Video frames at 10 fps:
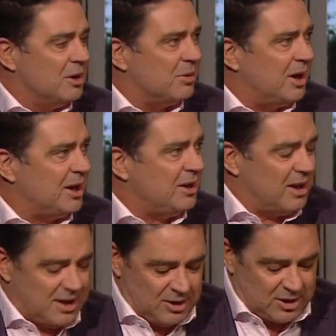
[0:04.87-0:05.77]
Brownie,
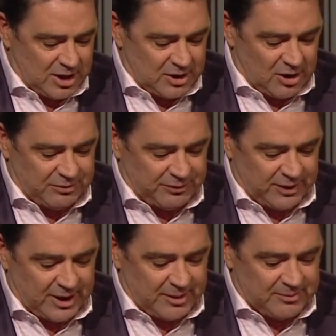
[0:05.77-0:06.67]
you kick off.
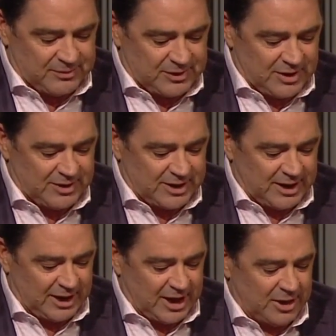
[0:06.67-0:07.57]
Stephen
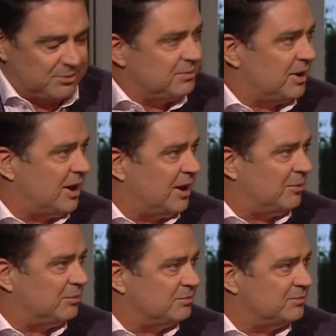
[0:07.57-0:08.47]
Coniglio
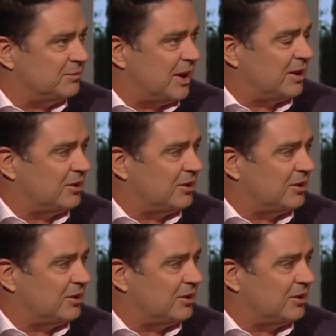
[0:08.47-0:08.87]
and the Giants.